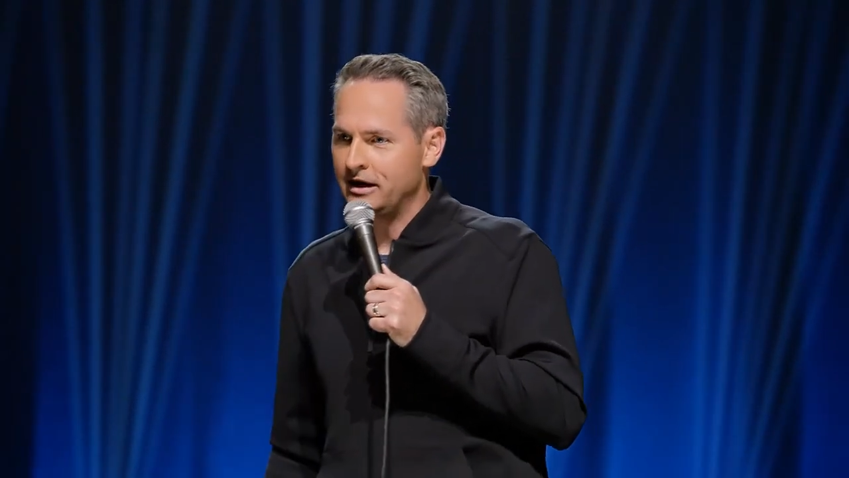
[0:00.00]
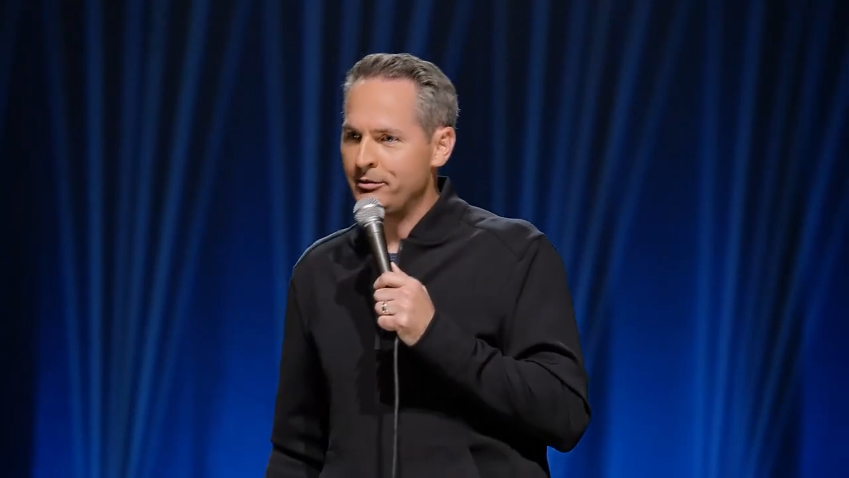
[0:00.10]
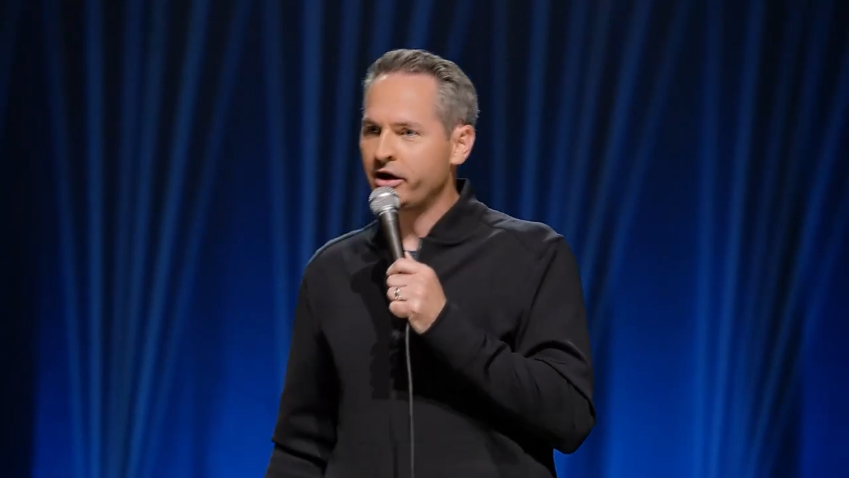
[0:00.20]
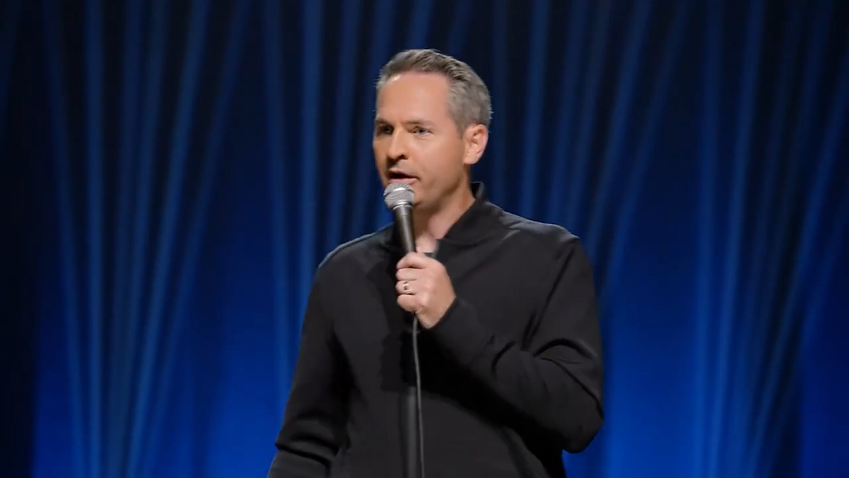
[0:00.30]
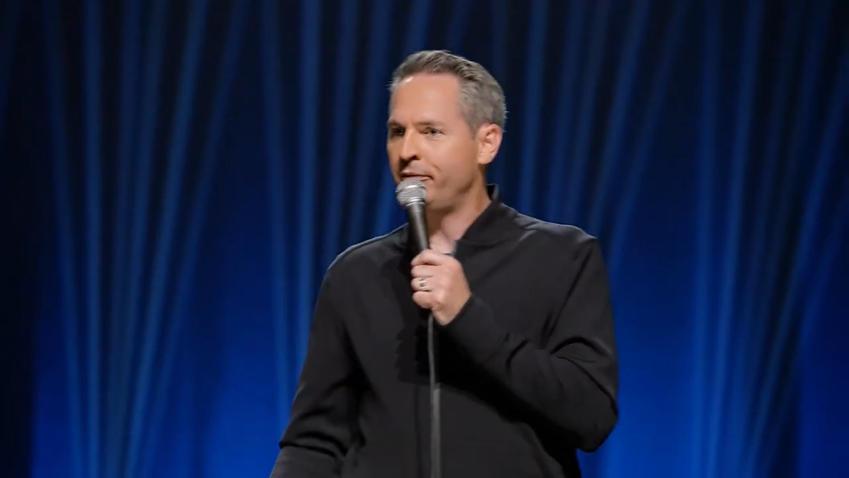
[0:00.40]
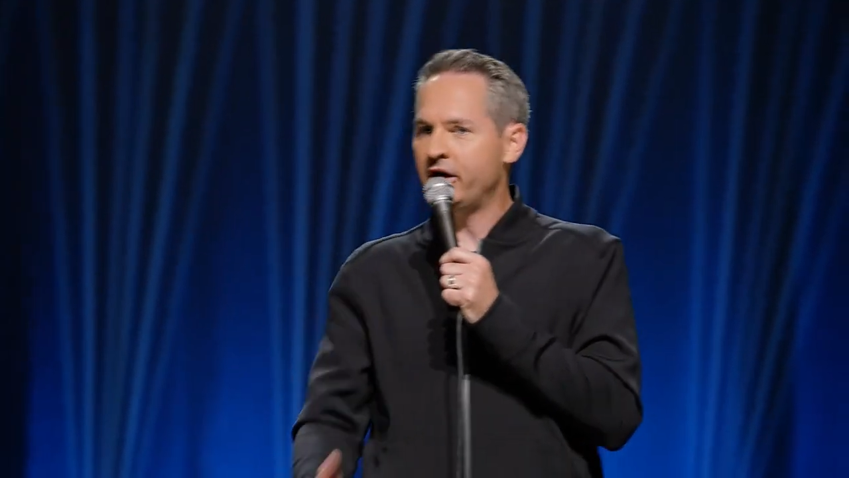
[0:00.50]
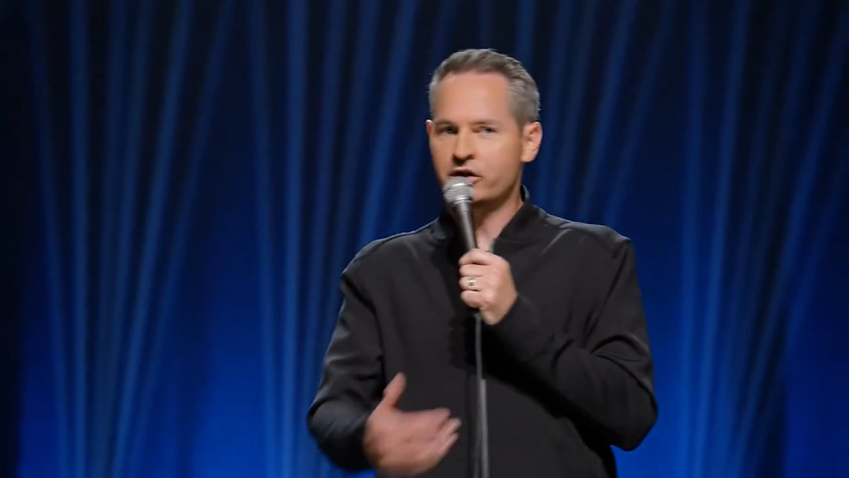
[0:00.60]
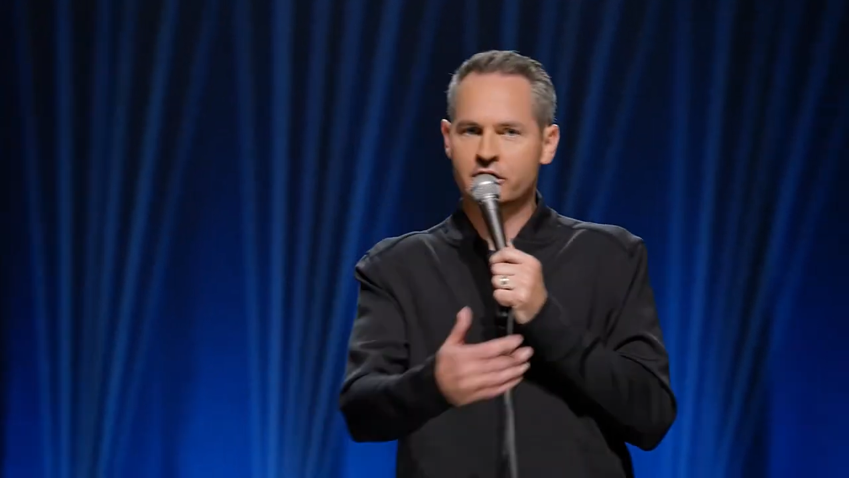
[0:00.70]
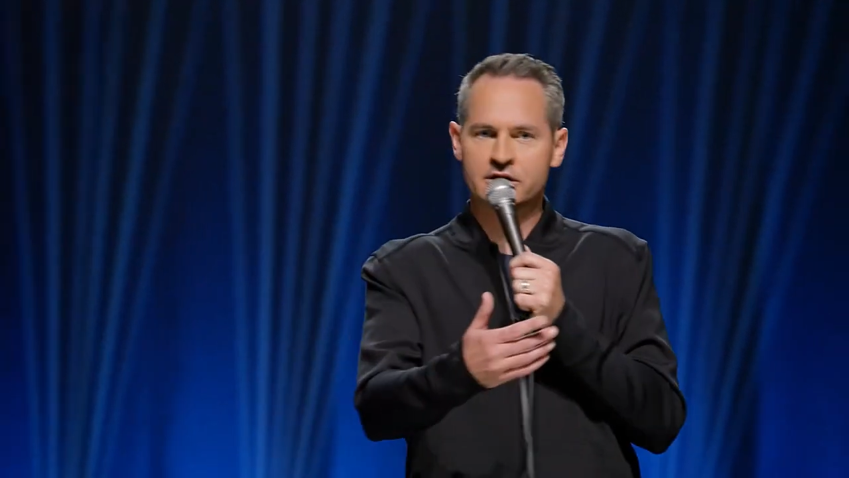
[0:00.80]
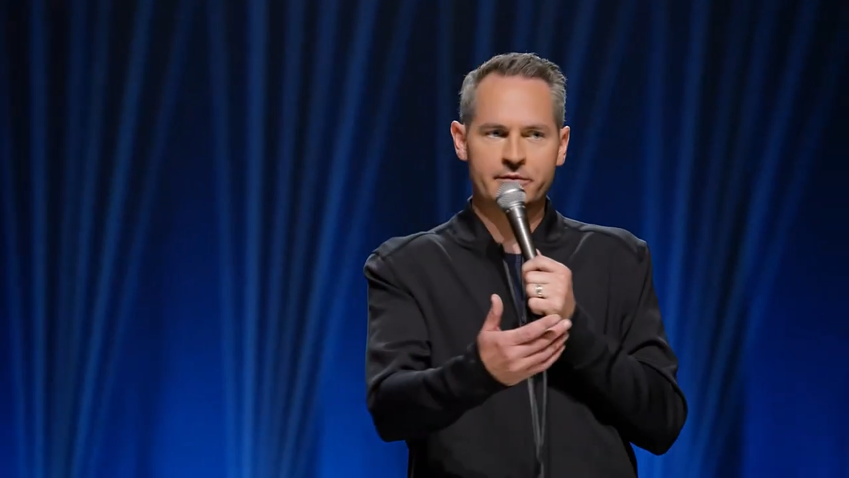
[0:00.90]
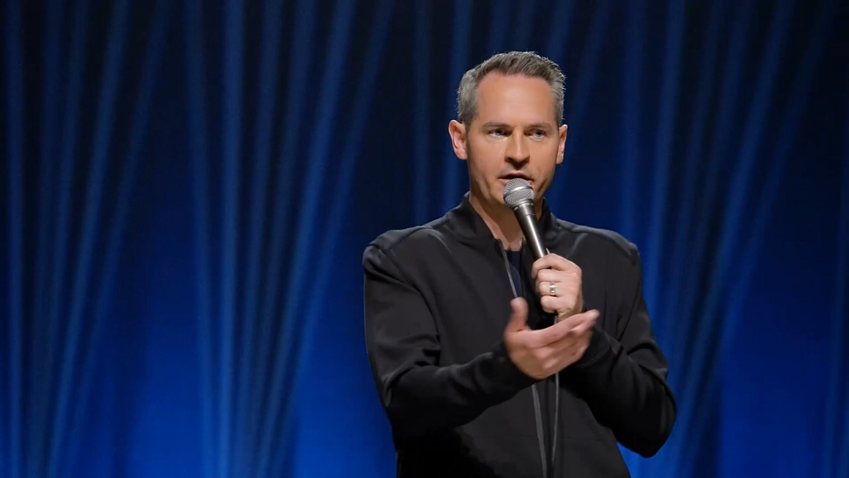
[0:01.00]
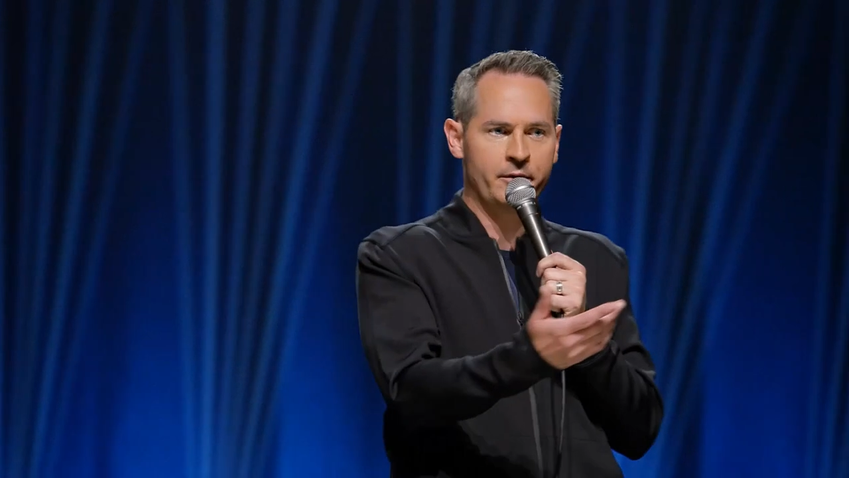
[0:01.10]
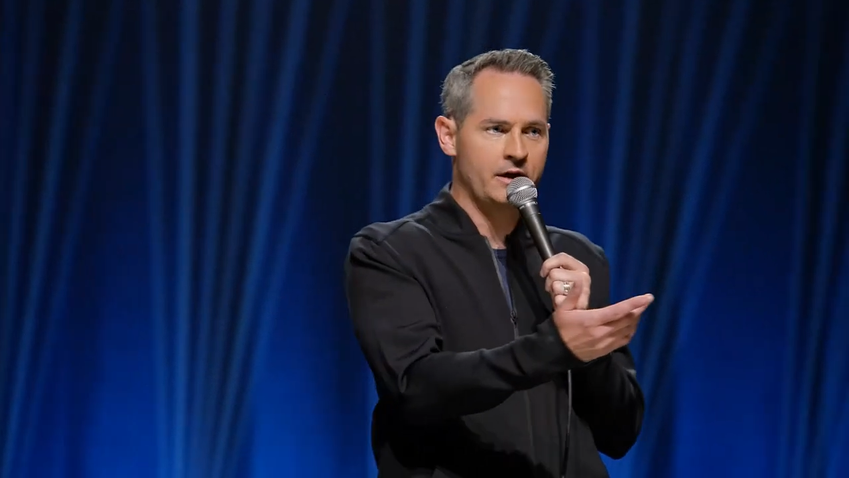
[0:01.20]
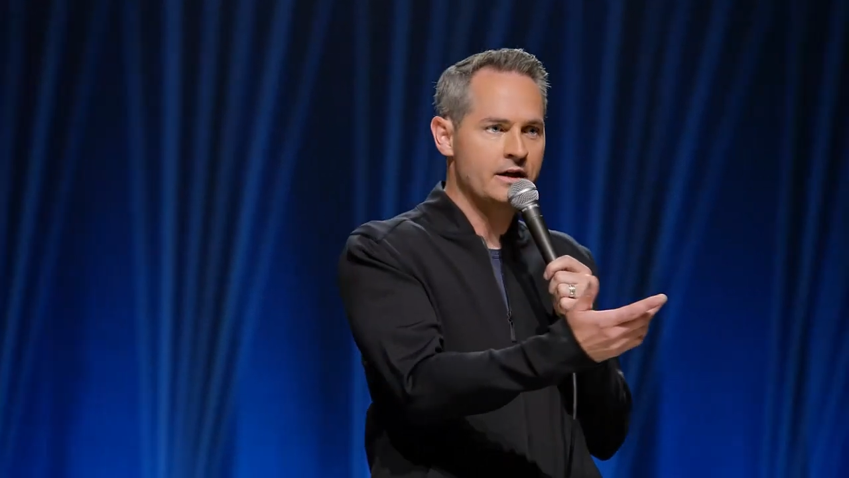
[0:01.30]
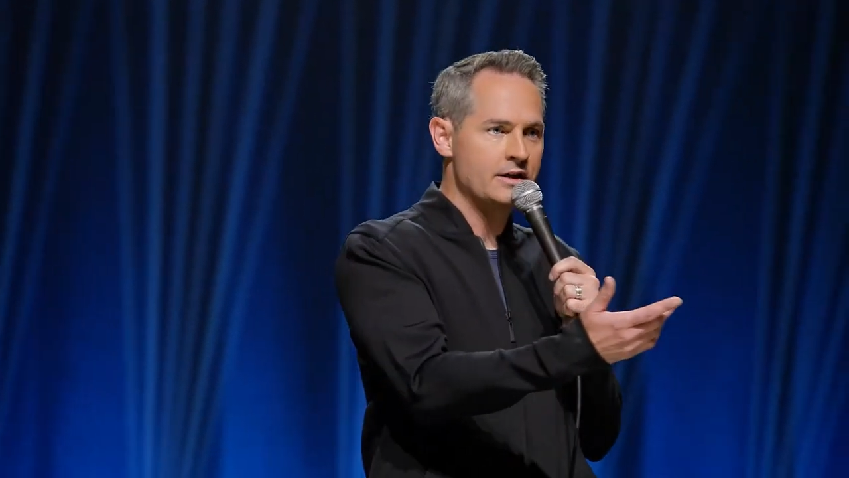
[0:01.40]
I'm looking at pictures. I'm
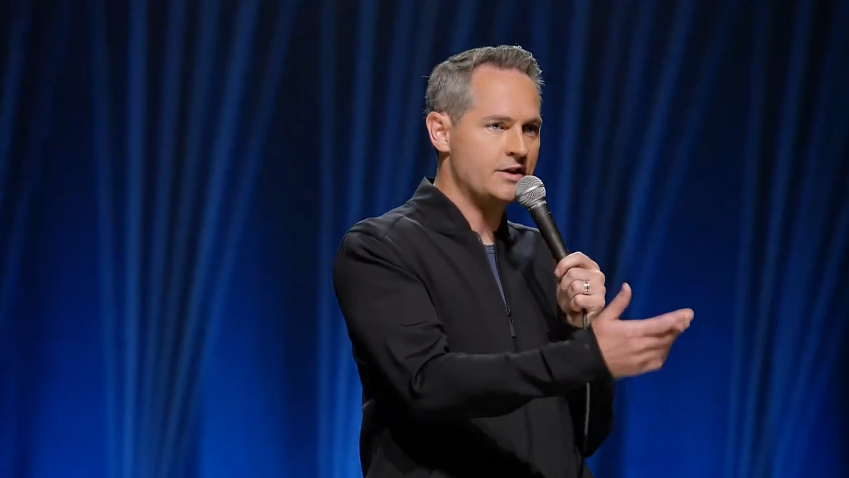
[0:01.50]
at my